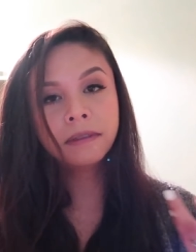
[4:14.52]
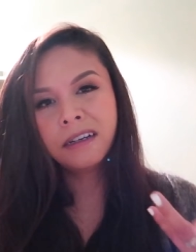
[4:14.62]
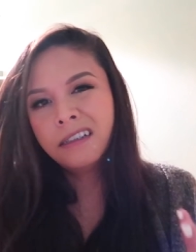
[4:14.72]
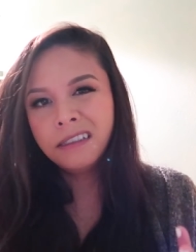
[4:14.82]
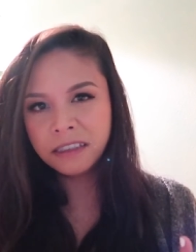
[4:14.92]

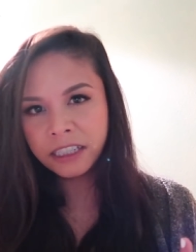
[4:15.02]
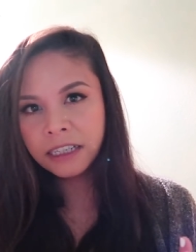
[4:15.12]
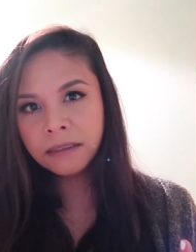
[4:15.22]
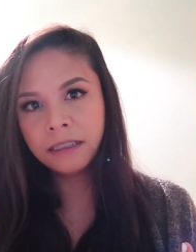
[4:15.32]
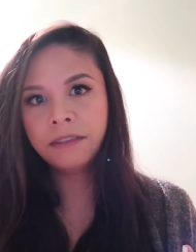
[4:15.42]
on this
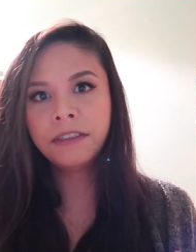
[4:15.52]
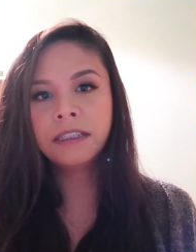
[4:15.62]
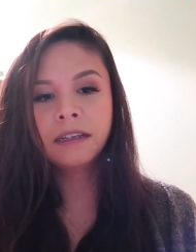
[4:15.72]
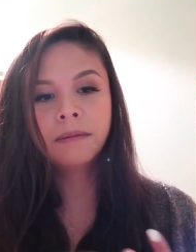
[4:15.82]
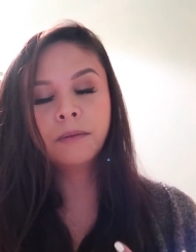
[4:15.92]
channel
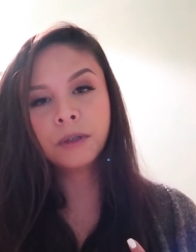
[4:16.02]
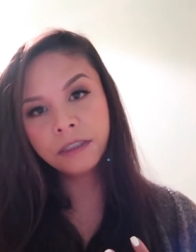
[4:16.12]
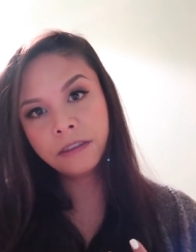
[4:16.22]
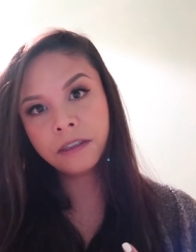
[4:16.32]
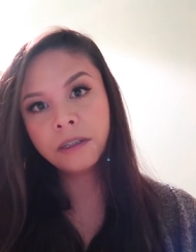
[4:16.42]
even
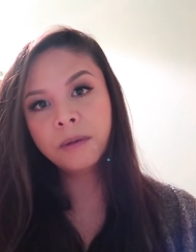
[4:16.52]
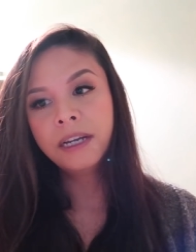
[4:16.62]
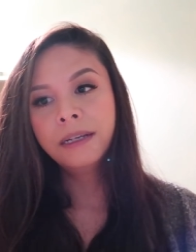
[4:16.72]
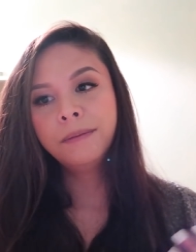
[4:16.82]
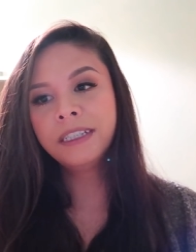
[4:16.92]
more so
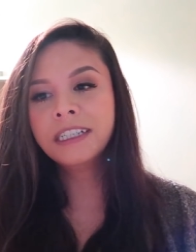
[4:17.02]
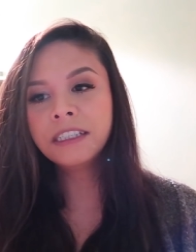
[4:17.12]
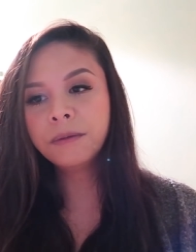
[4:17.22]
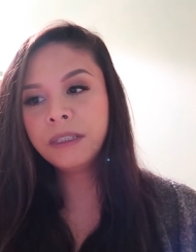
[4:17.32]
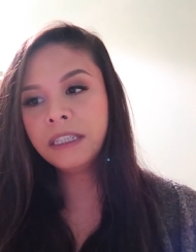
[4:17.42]

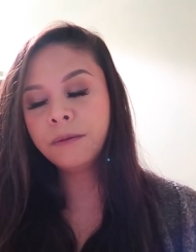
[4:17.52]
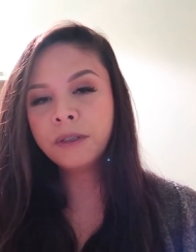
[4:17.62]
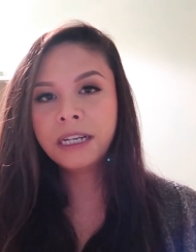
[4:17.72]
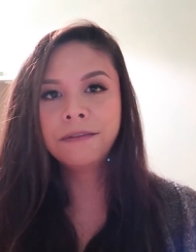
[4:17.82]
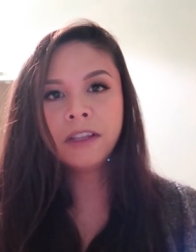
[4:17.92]
because we
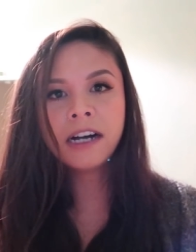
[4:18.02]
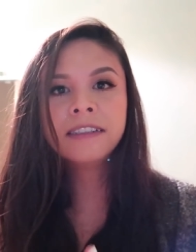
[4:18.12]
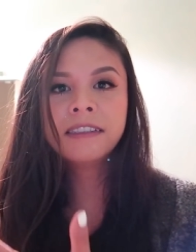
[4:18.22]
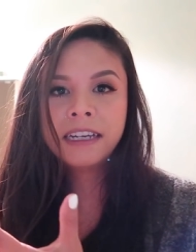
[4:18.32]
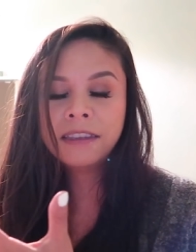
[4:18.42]
would have
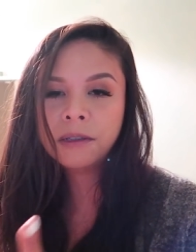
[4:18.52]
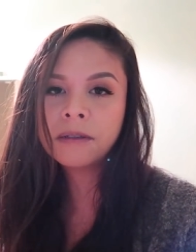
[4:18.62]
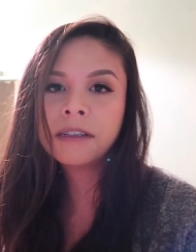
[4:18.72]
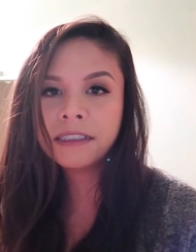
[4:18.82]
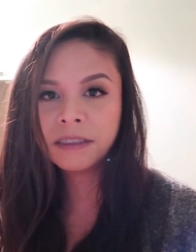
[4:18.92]
lost that
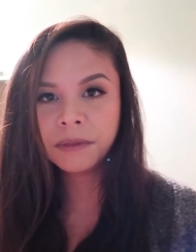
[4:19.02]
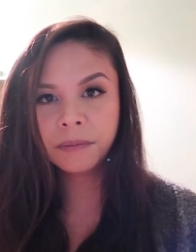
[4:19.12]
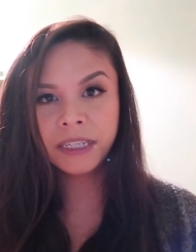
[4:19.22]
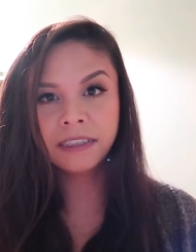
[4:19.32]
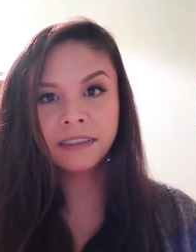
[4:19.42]
local customer
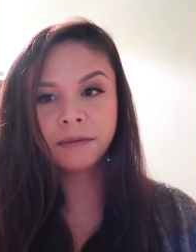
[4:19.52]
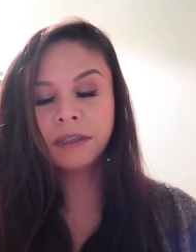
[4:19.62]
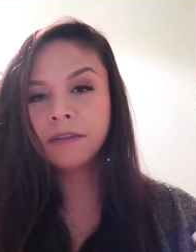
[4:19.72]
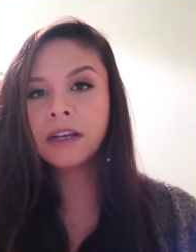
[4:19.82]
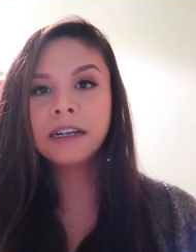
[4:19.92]
base. We
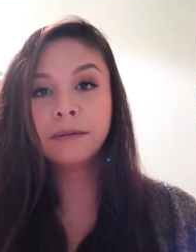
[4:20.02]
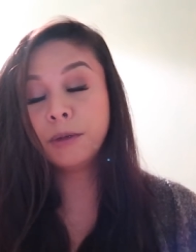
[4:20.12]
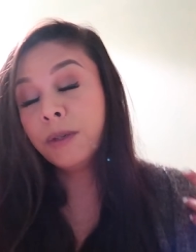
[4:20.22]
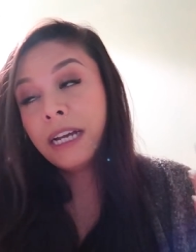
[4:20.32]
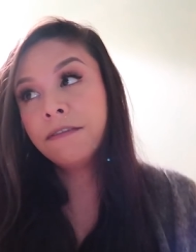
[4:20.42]
have lost
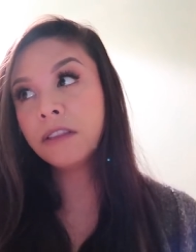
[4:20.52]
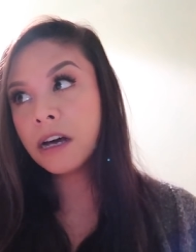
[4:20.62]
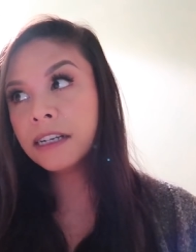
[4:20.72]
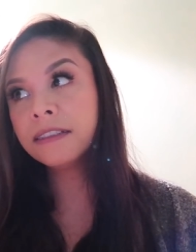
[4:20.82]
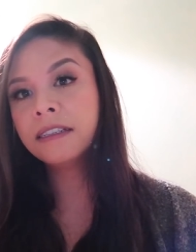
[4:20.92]
we would have
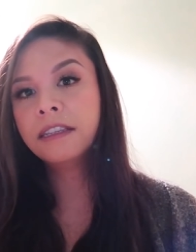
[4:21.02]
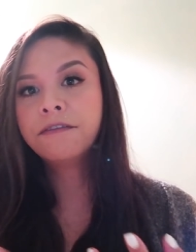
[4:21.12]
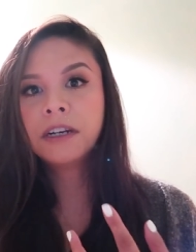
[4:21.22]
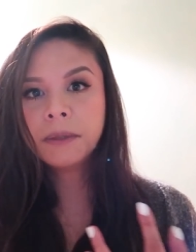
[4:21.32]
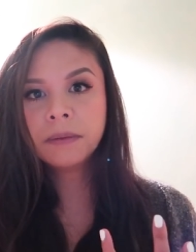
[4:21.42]
lost the
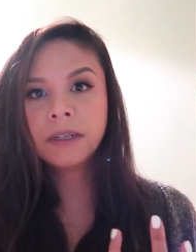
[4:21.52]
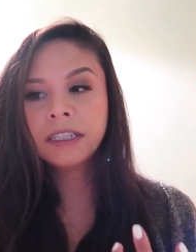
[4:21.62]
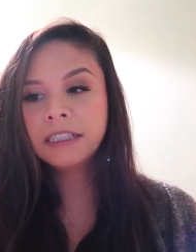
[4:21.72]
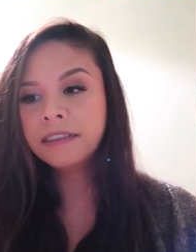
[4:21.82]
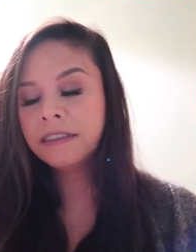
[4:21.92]
farmers
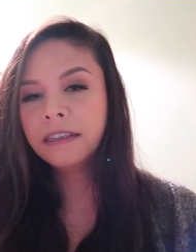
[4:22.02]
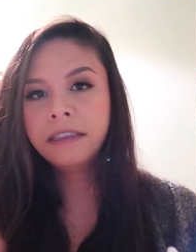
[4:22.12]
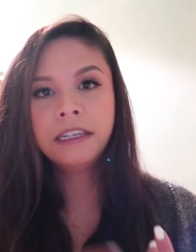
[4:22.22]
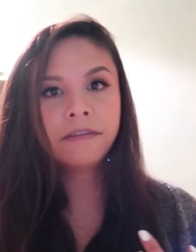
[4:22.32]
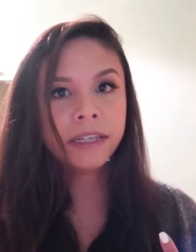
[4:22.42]
markets,
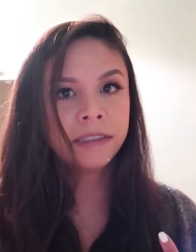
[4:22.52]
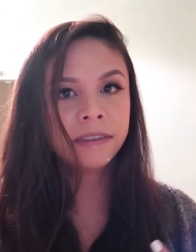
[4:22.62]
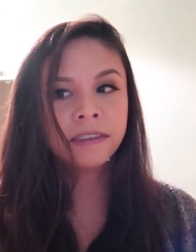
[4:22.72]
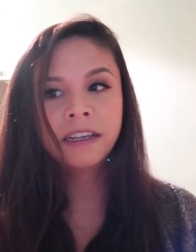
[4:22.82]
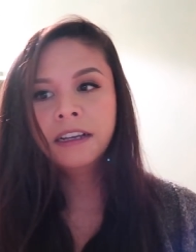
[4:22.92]
the
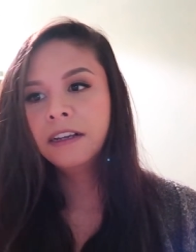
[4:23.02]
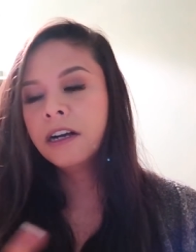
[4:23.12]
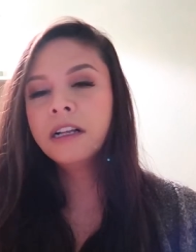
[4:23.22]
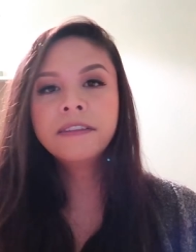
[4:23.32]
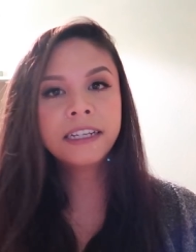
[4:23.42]
events,
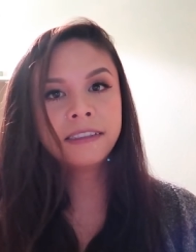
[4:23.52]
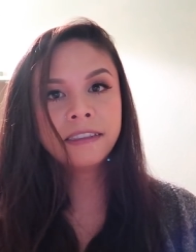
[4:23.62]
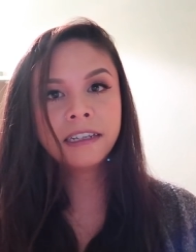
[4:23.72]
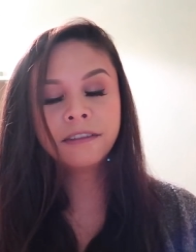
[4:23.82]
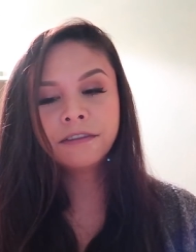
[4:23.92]
all of that
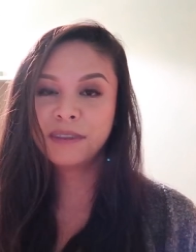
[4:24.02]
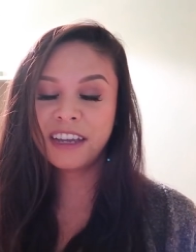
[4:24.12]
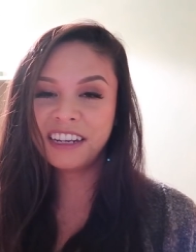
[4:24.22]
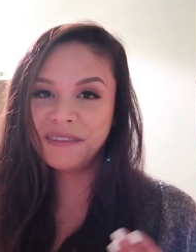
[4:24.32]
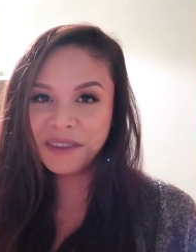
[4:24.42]
stuff.
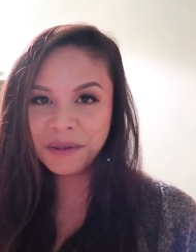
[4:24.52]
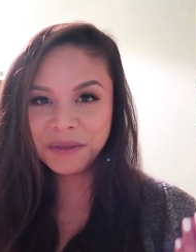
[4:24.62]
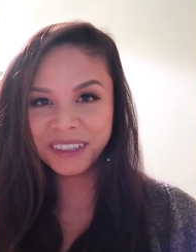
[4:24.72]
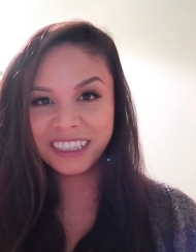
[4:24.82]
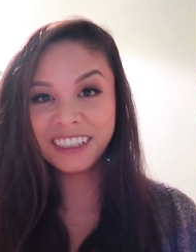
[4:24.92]
And even though we
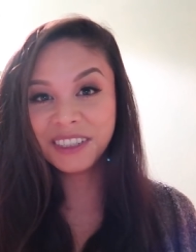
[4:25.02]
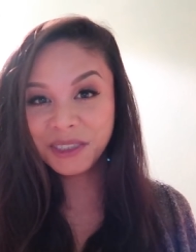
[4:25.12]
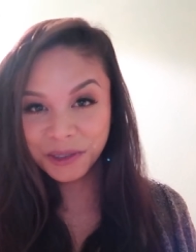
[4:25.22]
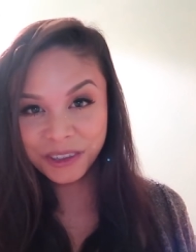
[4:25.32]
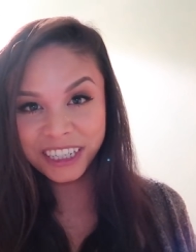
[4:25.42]
really
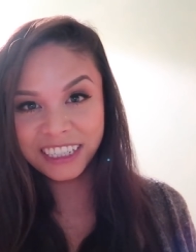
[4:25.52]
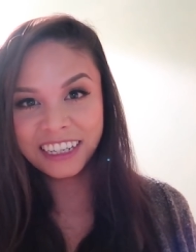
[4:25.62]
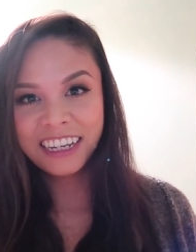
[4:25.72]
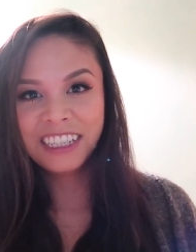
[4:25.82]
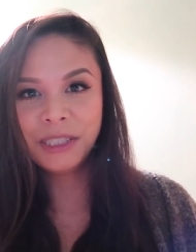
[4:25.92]
enjoyed
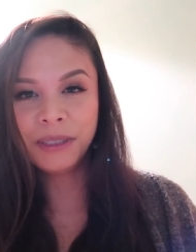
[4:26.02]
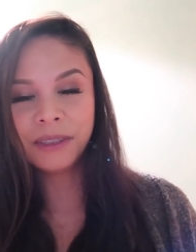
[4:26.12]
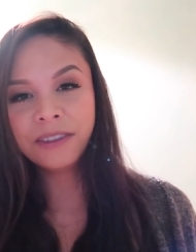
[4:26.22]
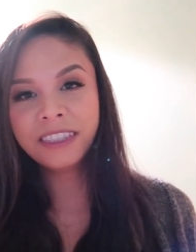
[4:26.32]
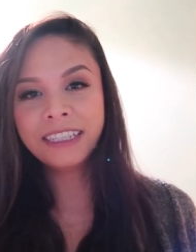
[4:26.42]
doing
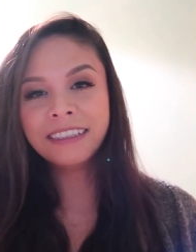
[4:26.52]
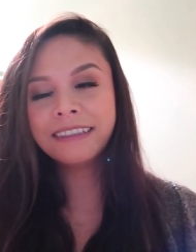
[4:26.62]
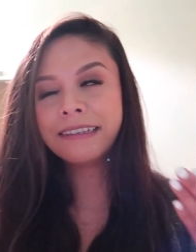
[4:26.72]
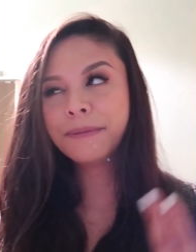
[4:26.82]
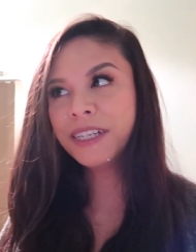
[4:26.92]
those things,
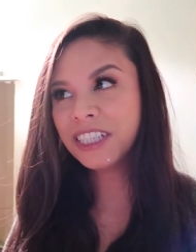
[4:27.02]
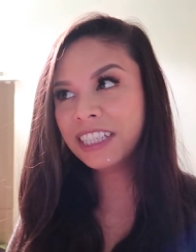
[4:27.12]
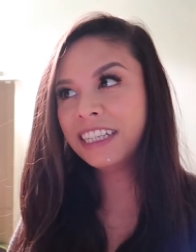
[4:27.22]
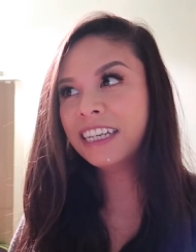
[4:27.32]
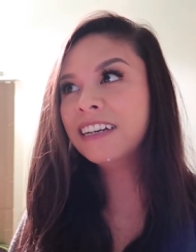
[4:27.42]

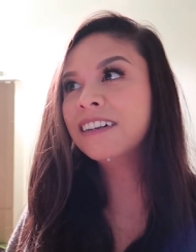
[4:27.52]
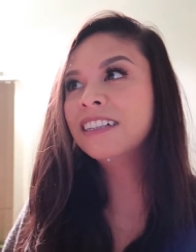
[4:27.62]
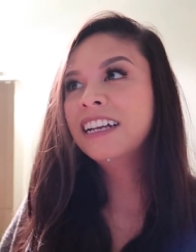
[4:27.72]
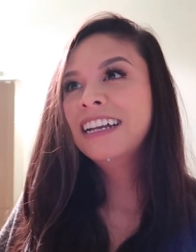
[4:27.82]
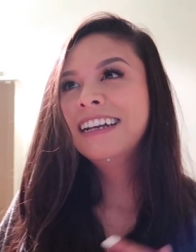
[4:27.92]
especially Kale,